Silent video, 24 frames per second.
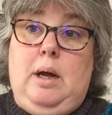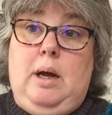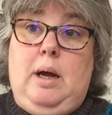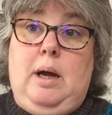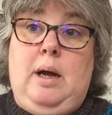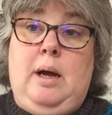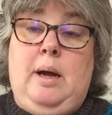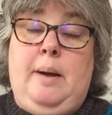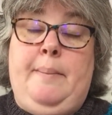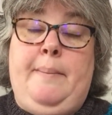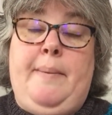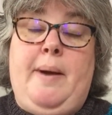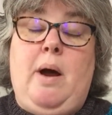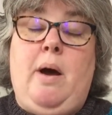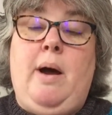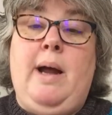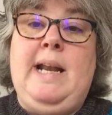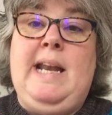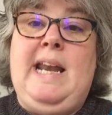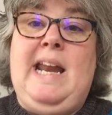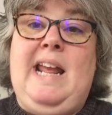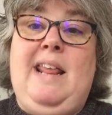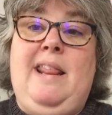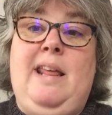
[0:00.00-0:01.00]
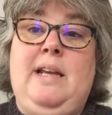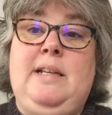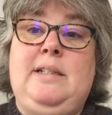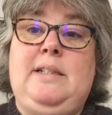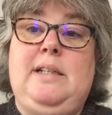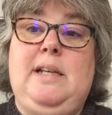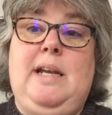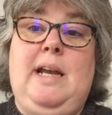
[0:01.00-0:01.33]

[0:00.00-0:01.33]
I knit this